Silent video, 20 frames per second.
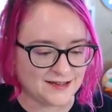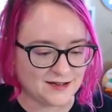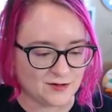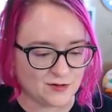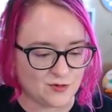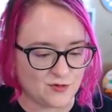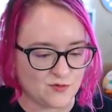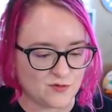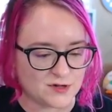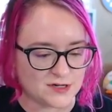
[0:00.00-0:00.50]

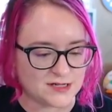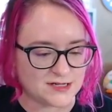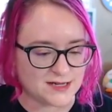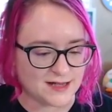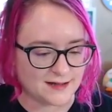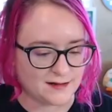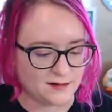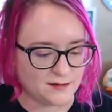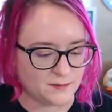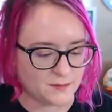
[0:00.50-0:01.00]
Ooh, a
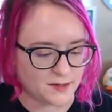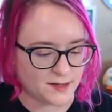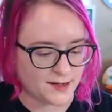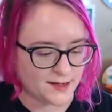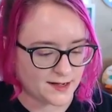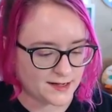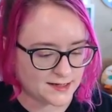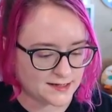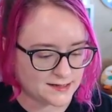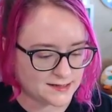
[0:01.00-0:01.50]

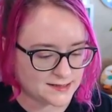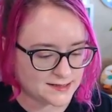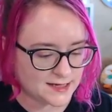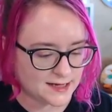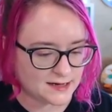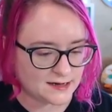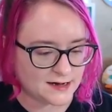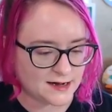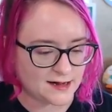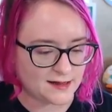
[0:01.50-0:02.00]
Delmise,
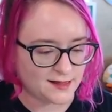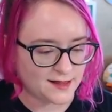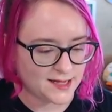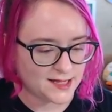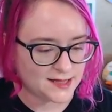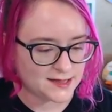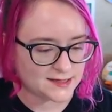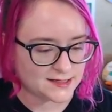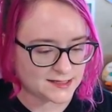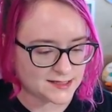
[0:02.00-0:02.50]
and I
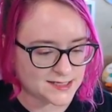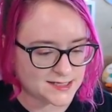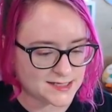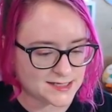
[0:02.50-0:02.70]
like this.